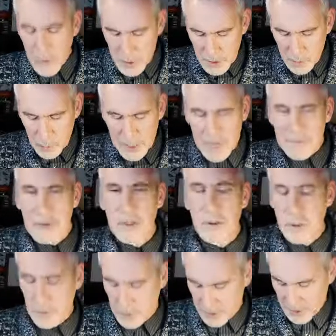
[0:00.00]
So whenever
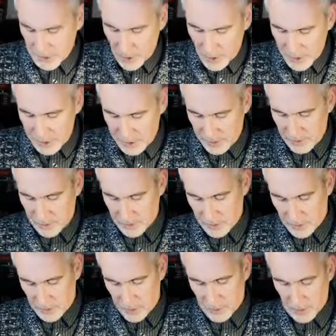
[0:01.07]
you're designing
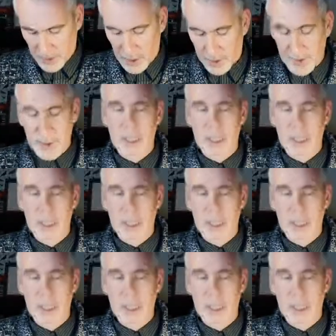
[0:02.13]
uh, garden.